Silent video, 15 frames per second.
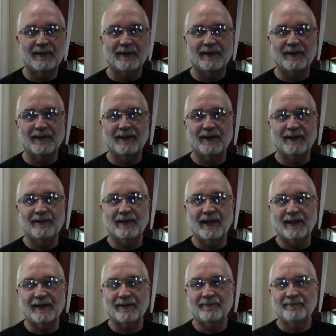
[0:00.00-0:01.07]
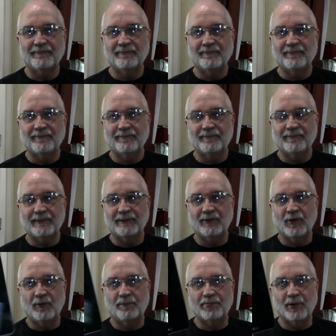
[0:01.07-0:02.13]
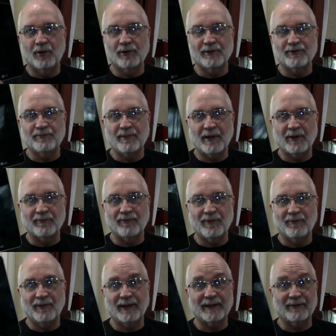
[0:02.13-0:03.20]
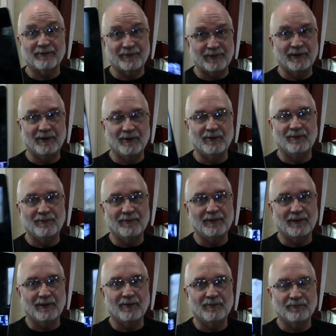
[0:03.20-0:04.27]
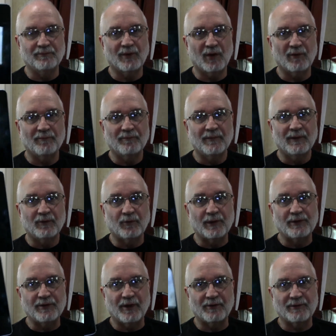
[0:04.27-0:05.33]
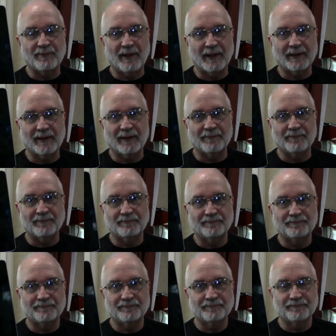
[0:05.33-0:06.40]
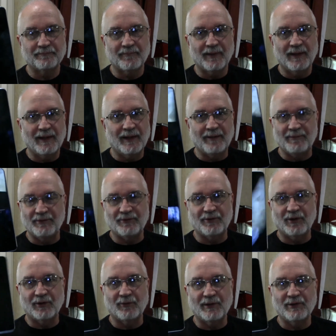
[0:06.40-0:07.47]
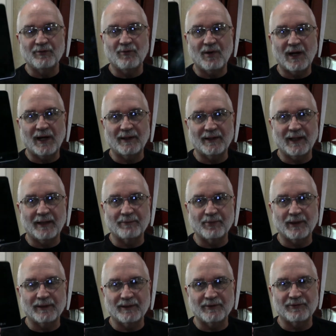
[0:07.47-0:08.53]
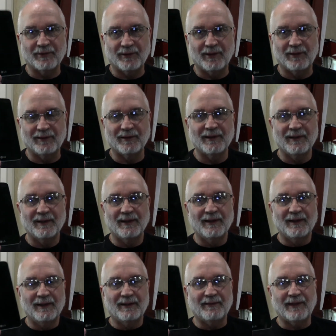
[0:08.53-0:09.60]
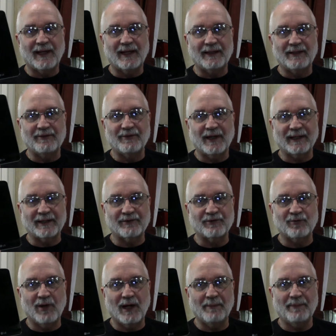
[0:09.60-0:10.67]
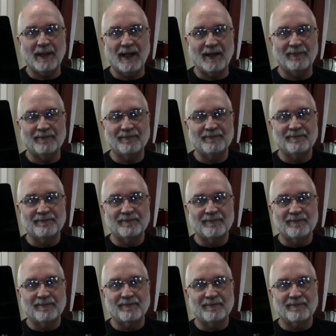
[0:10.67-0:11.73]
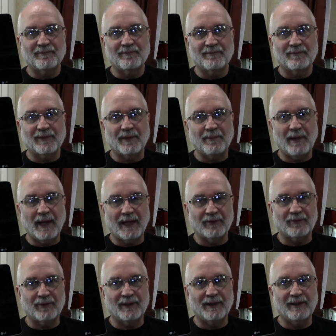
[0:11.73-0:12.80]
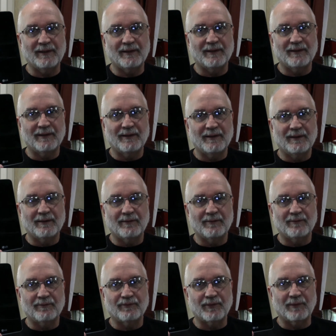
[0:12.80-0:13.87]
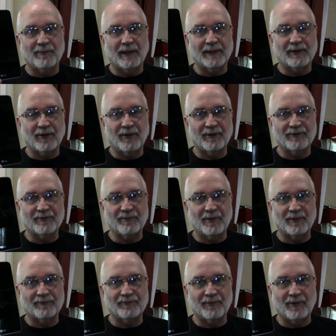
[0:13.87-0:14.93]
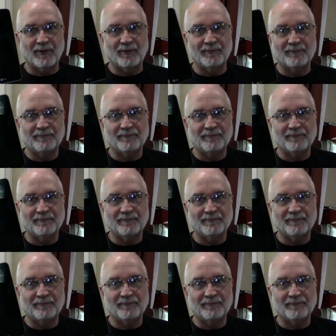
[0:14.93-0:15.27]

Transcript: in like an old broken spare phone that can still, you know, recharge it back up. And this is the only reason why that I bring this along. And that is I can swap out the battery from my current smartphone,